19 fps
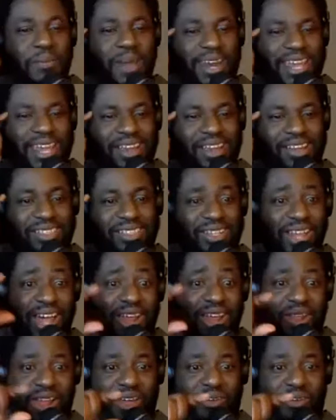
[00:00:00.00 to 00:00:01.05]
hears a,
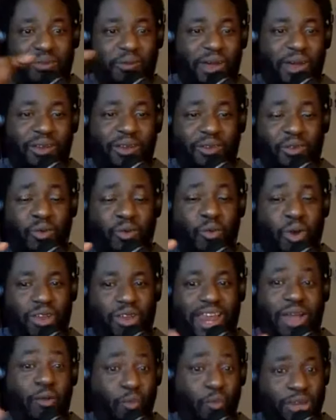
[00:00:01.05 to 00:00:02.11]
a, a, the word
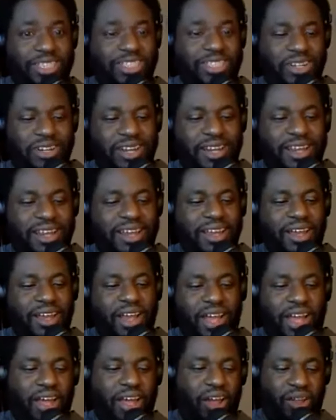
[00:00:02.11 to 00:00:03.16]
like wizard,
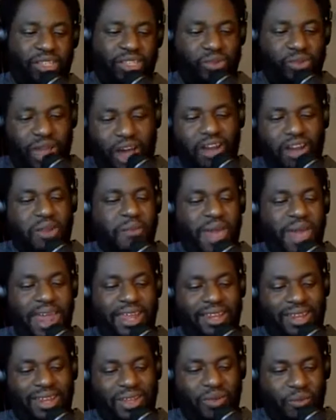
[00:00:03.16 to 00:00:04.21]
else
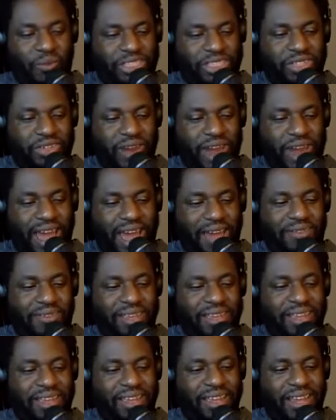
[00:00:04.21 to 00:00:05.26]
automatically witchcraft.
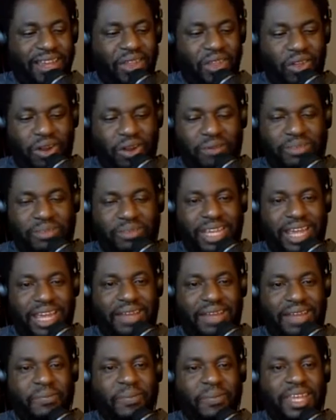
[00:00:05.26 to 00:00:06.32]
You know what I'm saying?
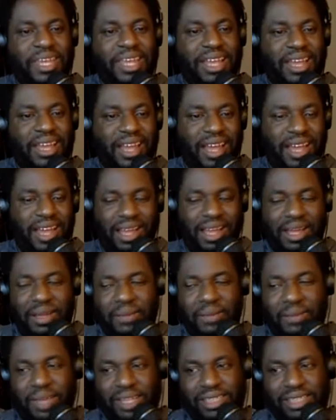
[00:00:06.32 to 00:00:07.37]
Um,
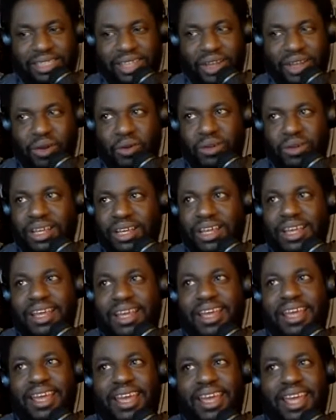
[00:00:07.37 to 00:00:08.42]
and so
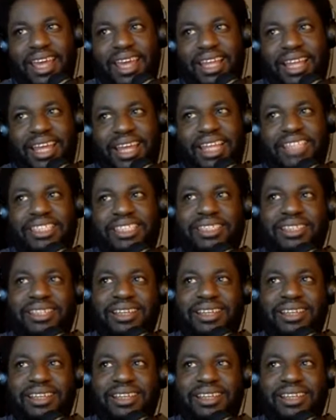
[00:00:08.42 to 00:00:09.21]
it, it's